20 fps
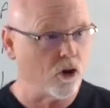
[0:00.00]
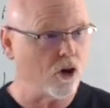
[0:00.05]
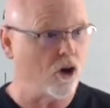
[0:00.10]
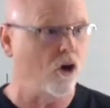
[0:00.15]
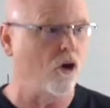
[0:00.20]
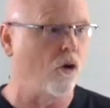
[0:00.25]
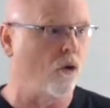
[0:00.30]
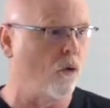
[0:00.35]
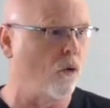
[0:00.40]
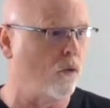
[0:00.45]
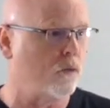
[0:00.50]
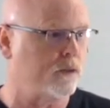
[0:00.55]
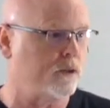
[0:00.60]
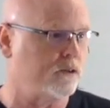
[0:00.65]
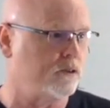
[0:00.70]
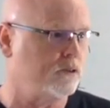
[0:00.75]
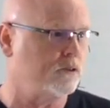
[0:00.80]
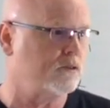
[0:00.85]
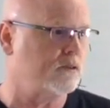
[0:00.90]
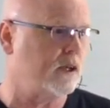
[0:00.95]
goal
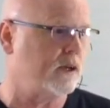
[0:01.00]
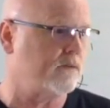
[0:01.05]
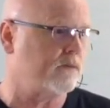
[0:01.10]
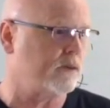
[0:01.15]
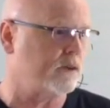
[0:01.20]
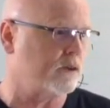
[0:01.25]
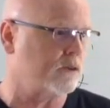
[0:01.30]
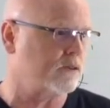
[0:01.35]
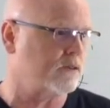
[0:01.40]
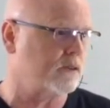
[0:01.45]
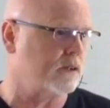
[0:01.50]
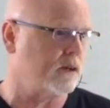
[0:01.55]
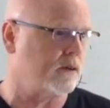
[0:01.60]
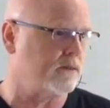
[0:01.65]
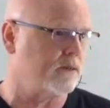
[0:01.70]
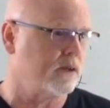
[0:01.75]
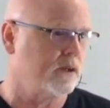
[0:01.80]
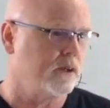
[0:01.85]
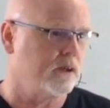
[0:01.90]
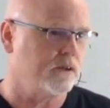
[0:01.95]
that you set for
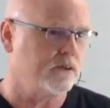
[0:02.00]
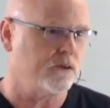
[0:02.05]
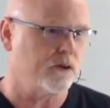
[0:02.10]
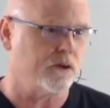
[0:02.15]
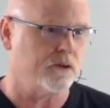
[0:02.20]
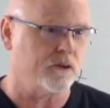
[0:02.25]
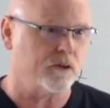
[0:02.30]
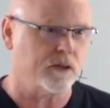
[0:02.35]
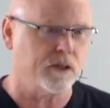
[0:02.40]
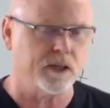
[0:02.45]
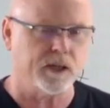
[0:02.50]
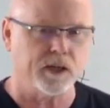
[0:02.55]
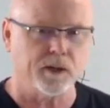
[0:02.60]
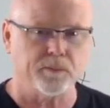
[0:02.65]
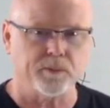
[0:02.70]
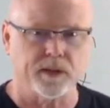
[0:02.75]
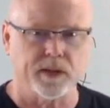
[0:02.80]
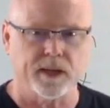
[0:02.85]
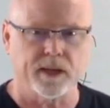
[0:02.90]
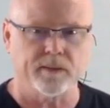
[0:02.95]
yourself during your care
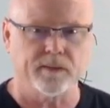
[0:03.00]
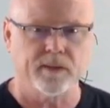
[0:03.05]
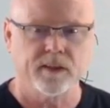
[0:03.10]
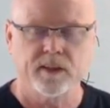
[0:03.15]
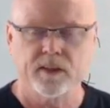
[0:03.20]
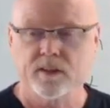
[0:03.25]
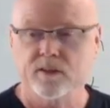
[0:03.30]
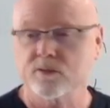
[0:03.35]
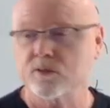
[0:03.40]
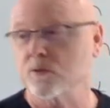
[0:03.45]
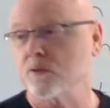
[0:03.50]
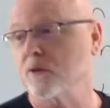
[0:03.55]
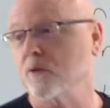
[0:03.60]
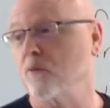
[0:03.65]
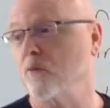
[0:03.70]
plan so that